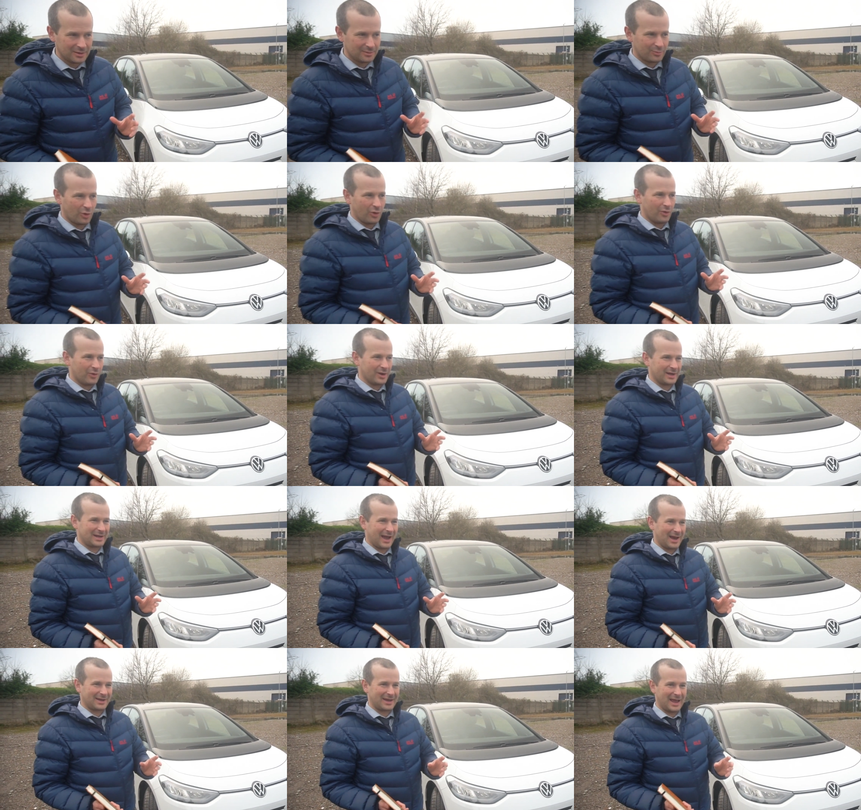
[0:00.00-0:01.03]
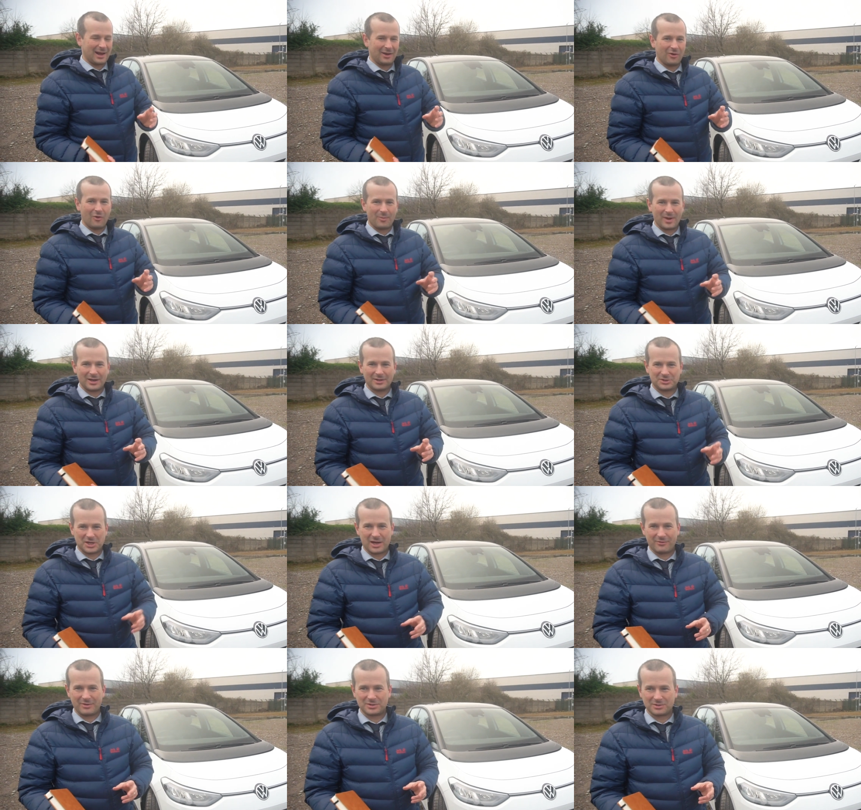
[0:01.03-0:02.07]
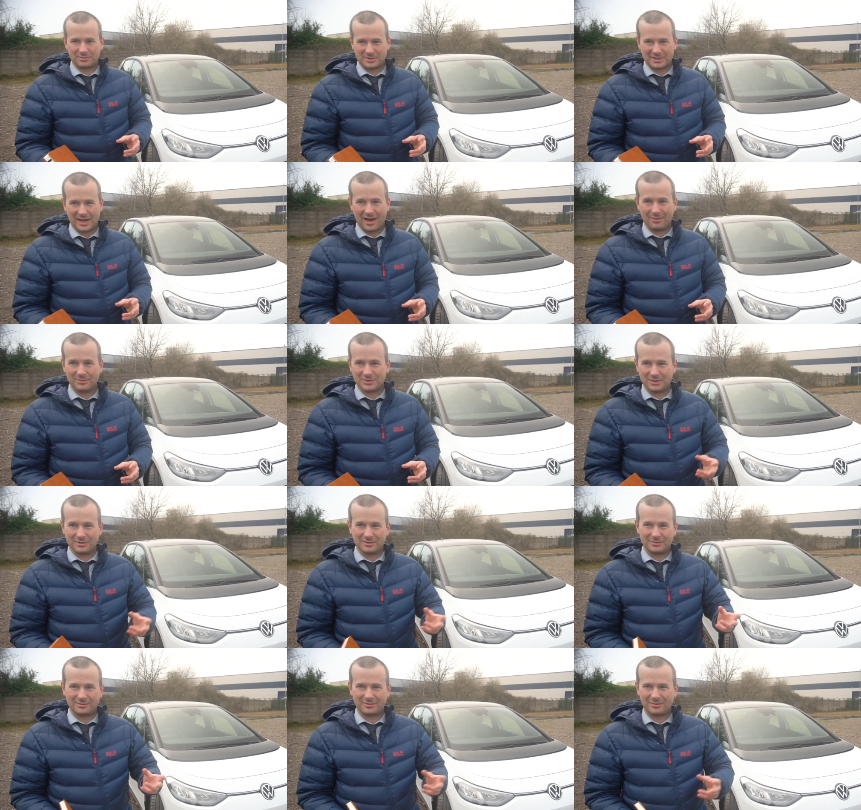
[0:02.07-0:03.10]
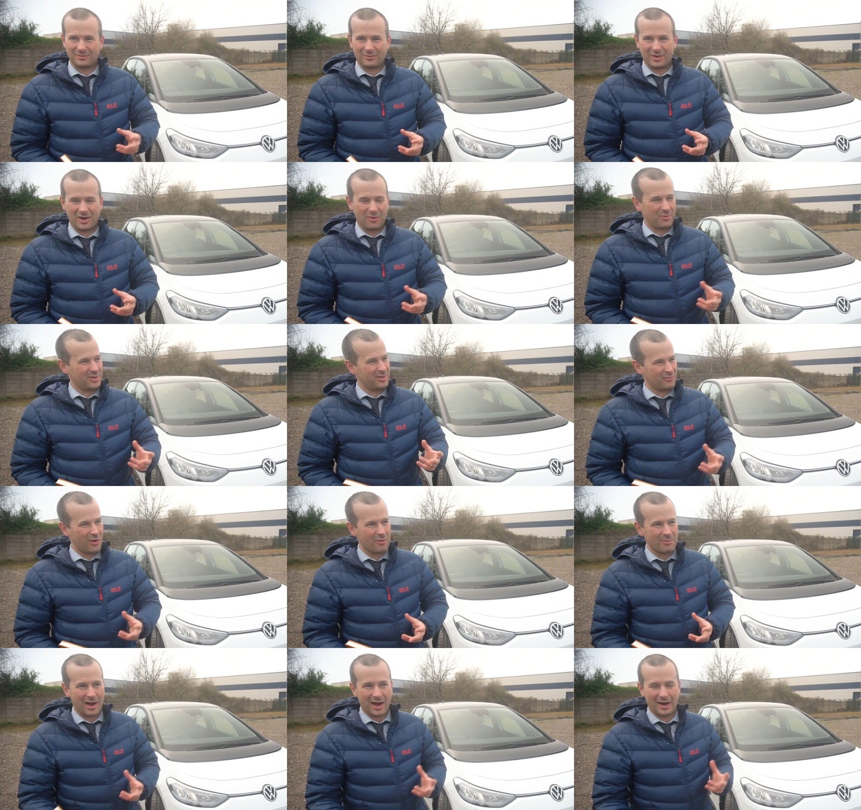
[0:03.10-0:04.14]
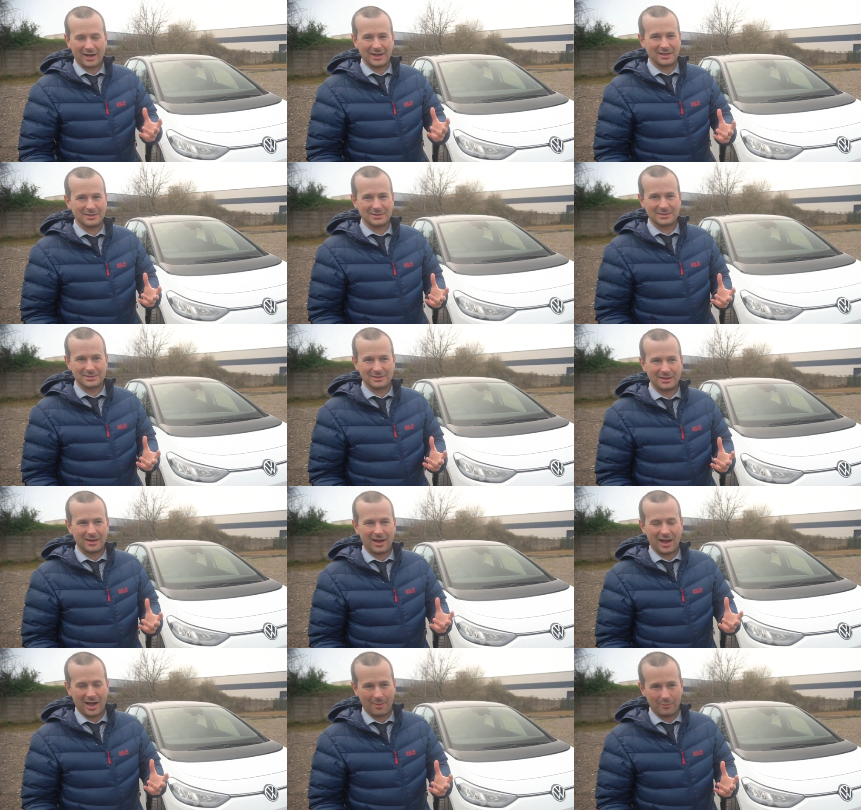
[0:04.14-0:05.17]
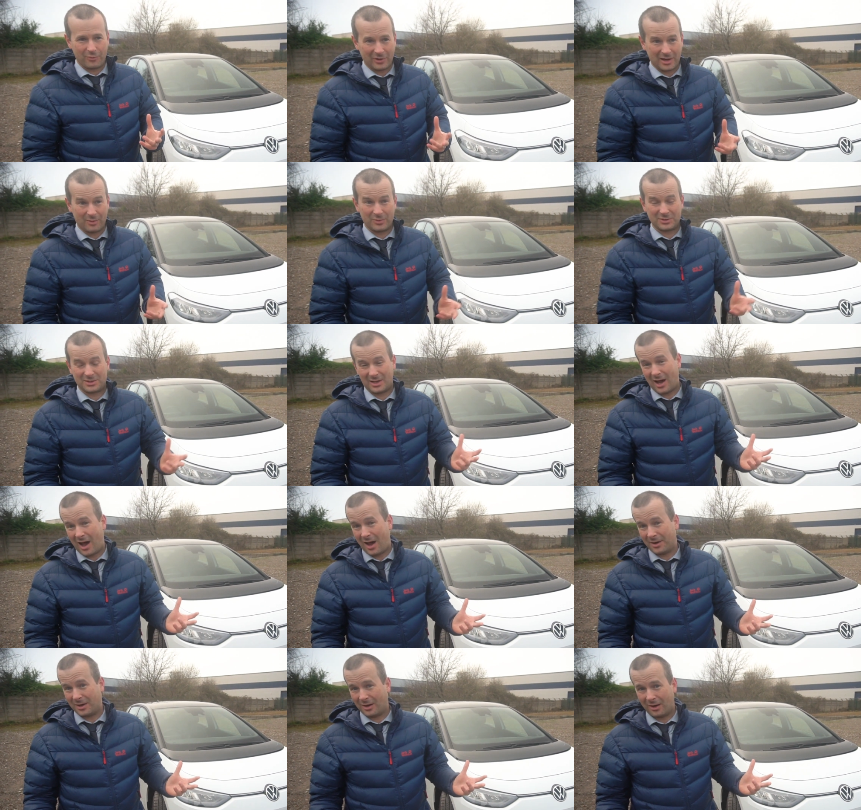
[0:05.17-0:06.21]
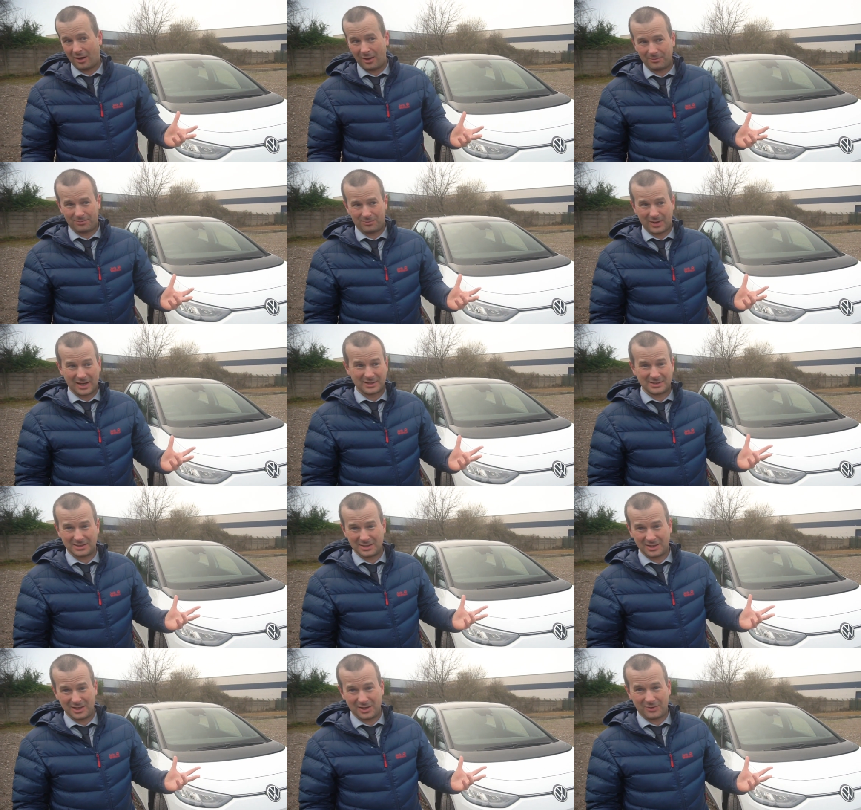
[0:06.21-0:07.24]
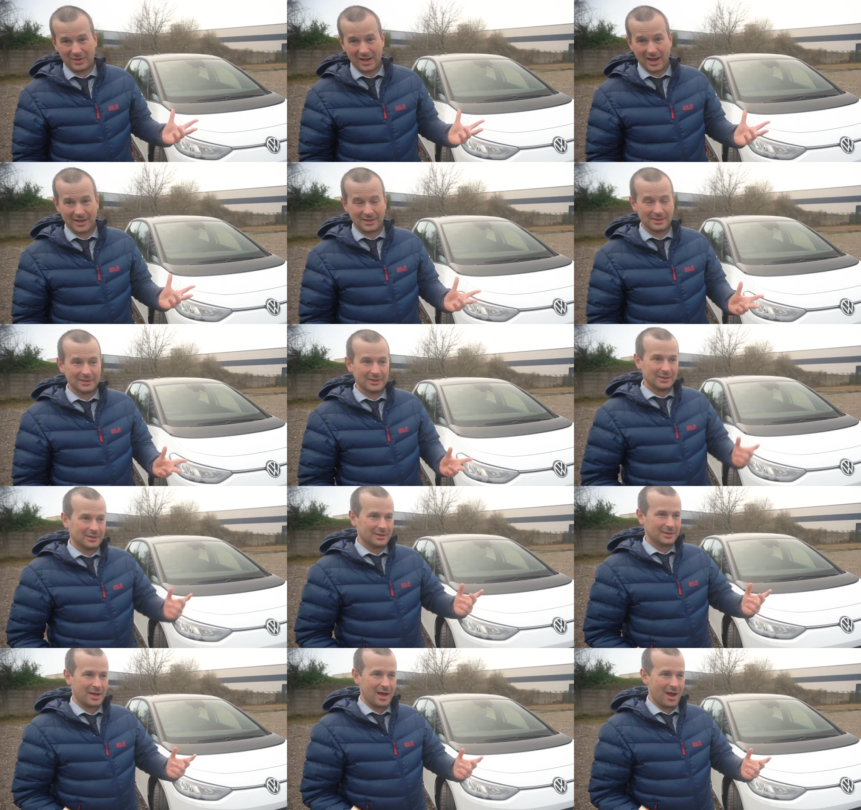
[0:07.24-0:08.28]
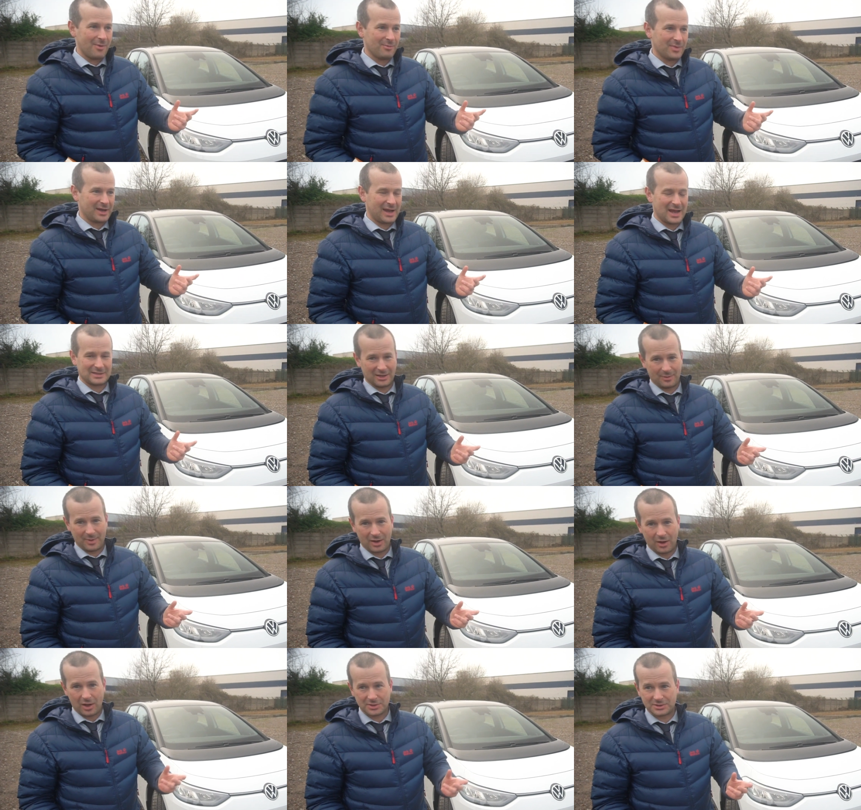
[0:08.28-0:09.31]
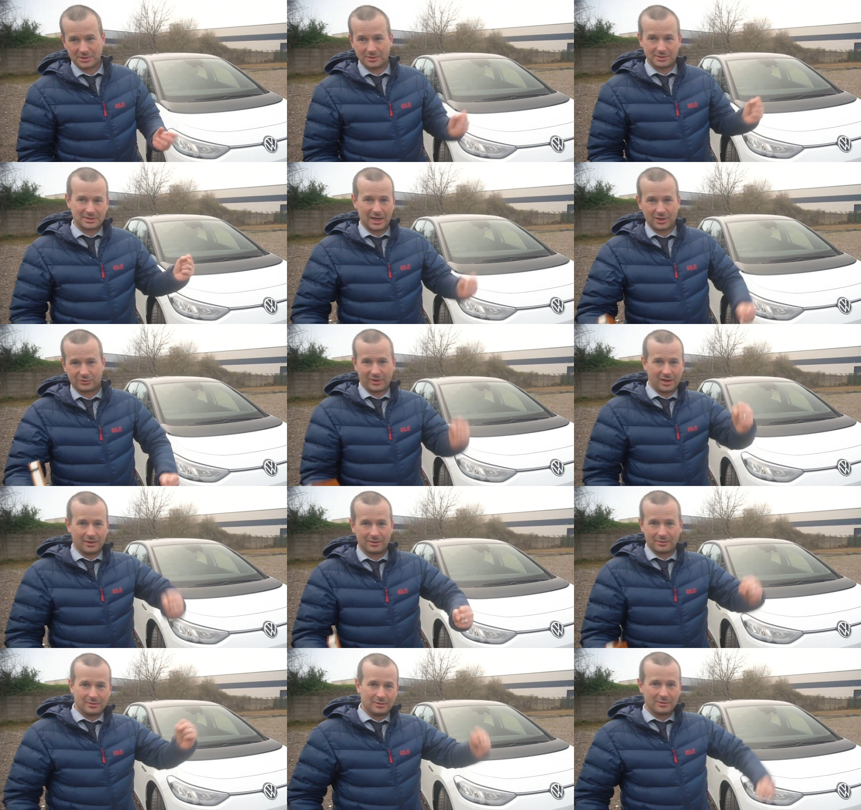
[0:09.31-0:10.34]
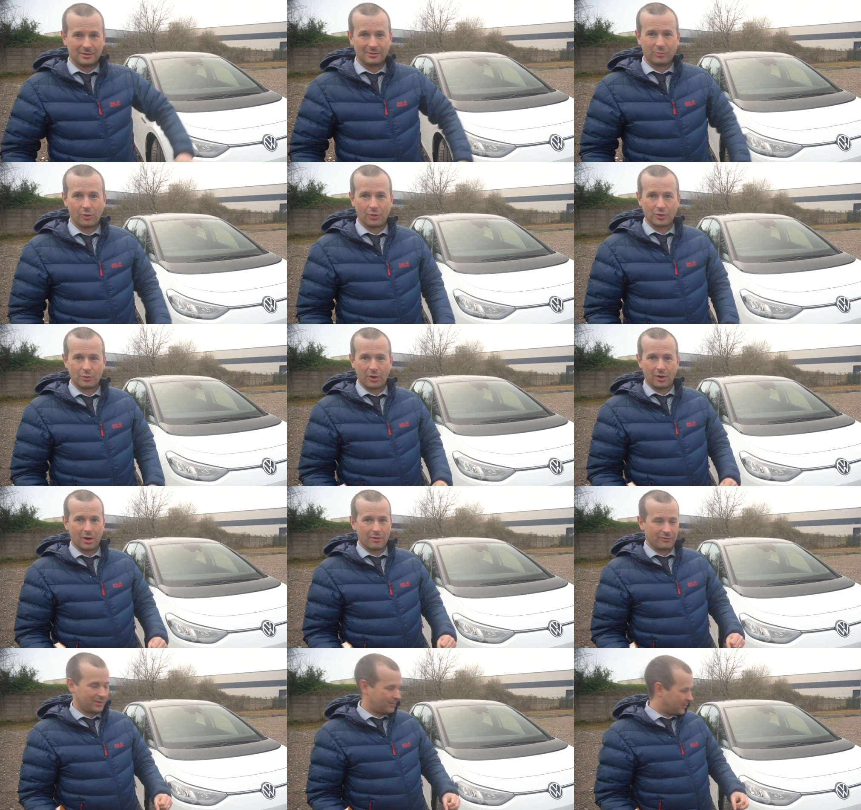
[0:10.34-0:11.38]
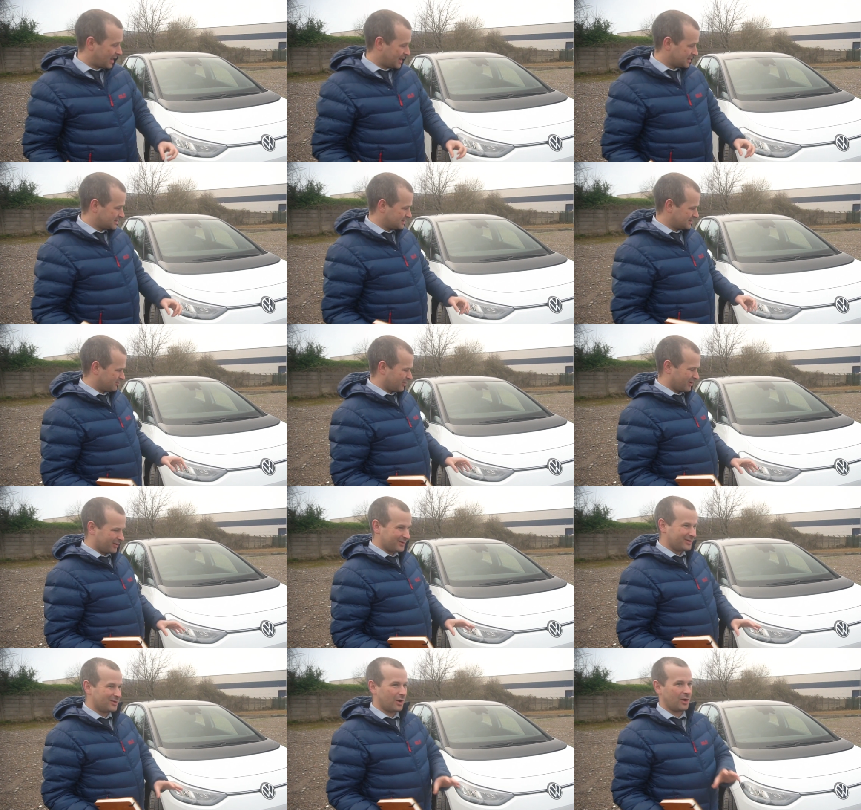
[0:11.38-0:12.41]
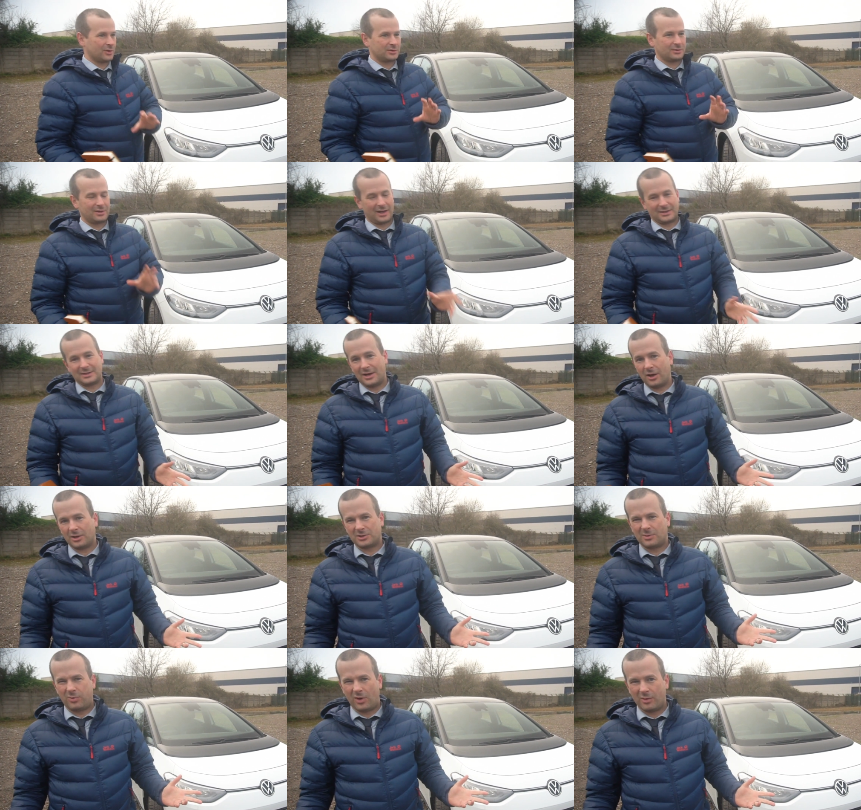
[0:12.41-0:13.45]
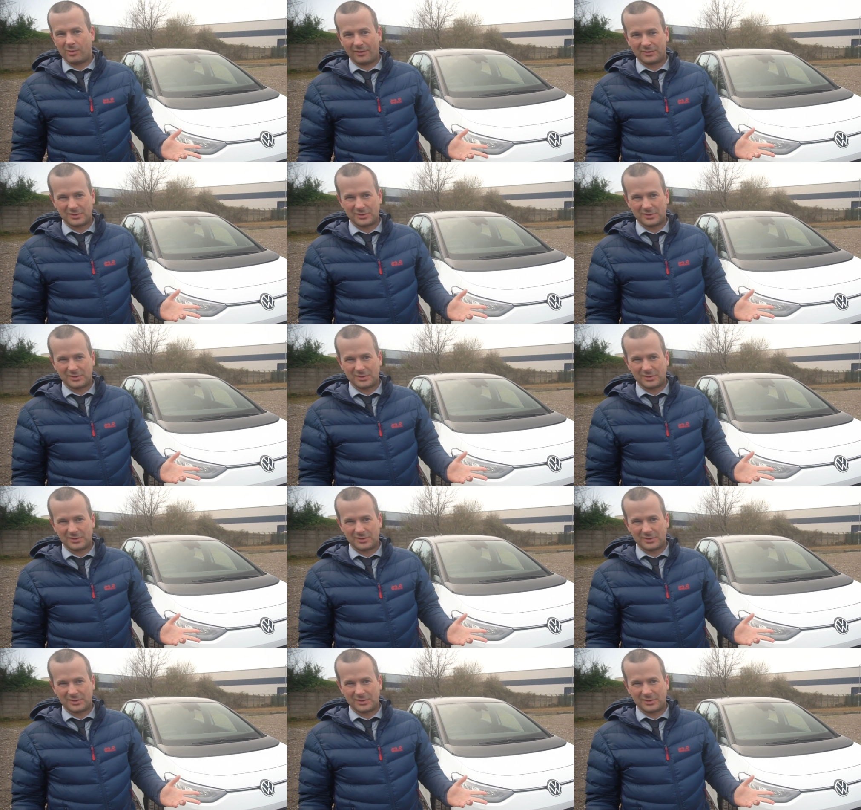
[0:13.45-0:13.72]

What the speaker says: but it can get a little bit jittery sometimes, and when the road markings aren't brilliant, which they aren't in a lot of places in the UK, it gets a little bit lost and starts trying to pull you all over the place. But not, like I say, not to the point where I've